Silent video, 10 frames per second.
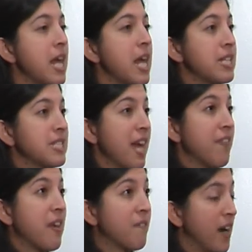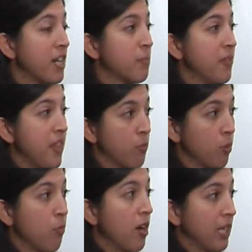It's that the environment that
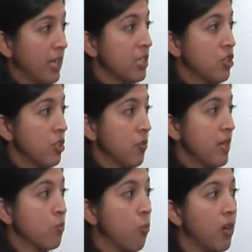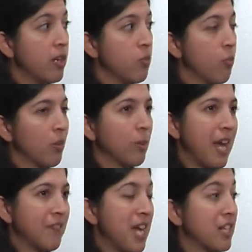we're walking into is one where we
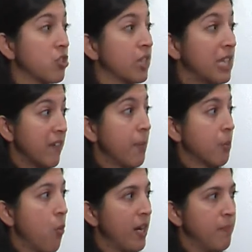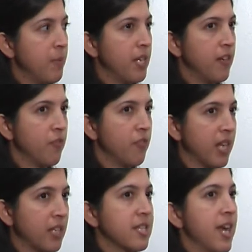have to actually up quite a bit of
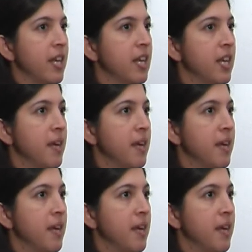things that